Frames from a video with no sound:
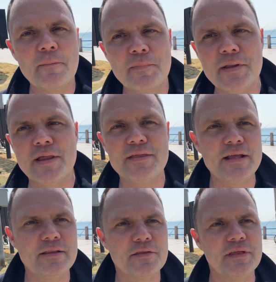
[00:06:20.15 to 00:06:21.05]
But I
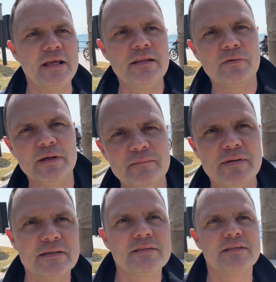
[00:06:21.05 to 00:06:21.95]
think the thing that we
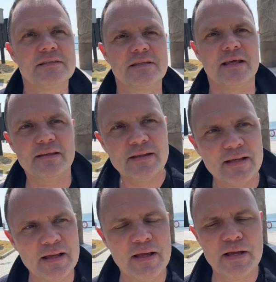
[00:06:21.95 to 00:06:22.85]
miss is that
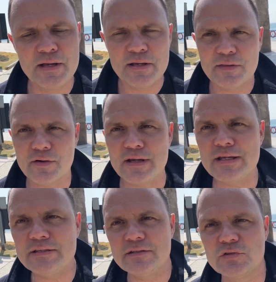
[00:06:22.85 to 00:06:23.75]
there
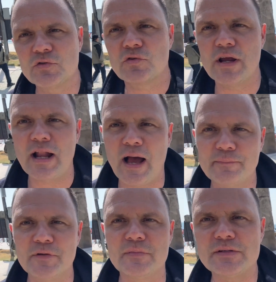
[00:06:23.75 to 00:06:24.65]
is this great
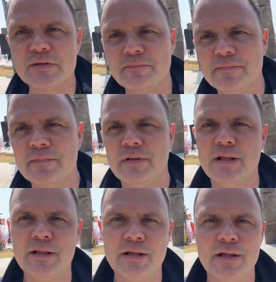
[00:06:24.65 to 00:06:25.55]
optimism.
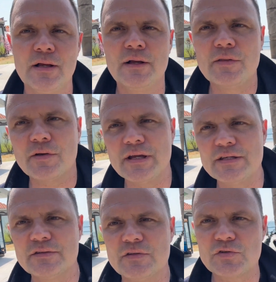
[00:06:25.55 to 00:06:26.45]
There
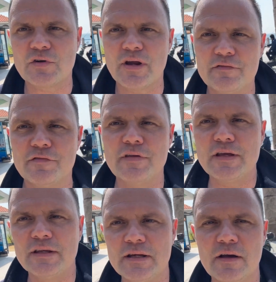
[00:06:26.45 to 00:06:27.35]
is this great
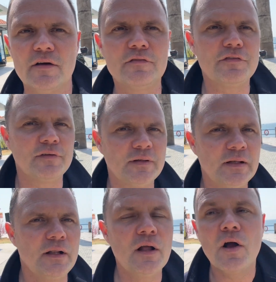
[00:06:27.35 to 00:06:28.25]
feeling of
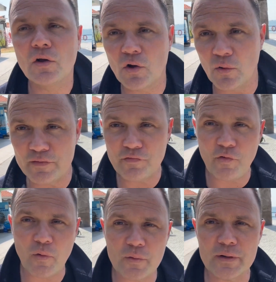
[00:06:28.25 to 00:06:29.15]
going
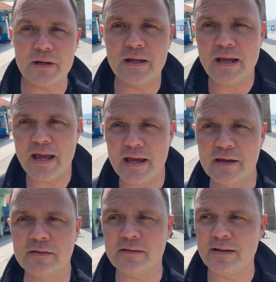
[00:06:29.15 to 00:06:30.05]
forward,
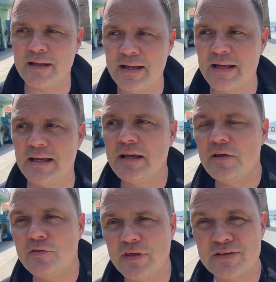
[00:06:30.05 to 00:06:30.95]
and
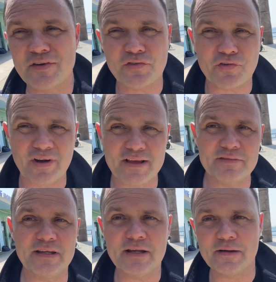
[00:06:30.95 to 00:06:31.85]
things are
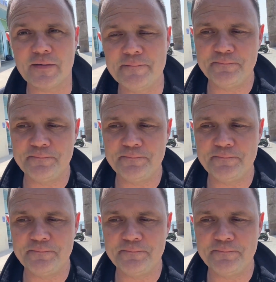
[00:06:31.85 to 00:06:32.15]
thriving here.